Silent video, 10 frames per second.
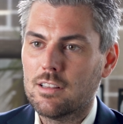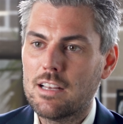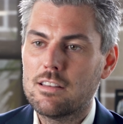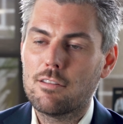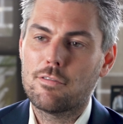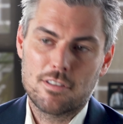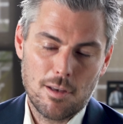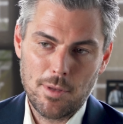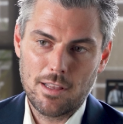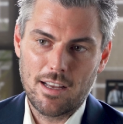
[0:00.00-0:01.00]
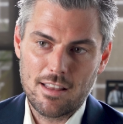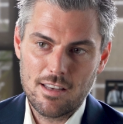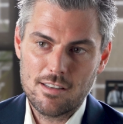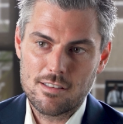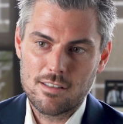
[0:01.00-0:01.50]
LinkedIn for something like
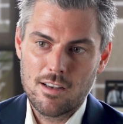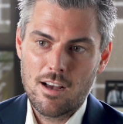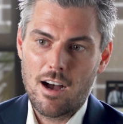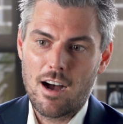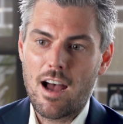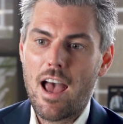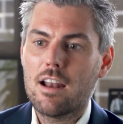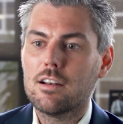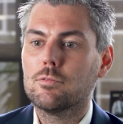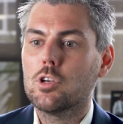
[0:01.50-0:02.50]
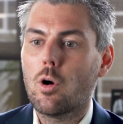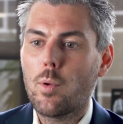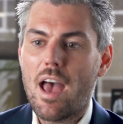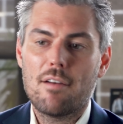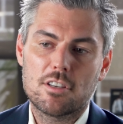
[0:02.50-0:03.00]
this. And
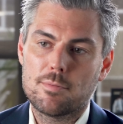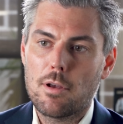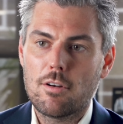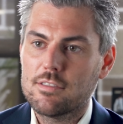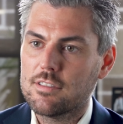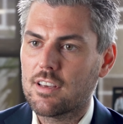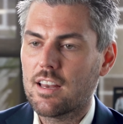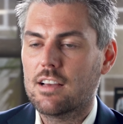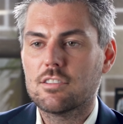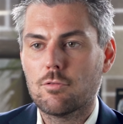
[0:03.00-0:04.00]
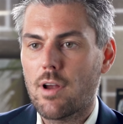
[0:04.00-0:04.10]
we have experienced connection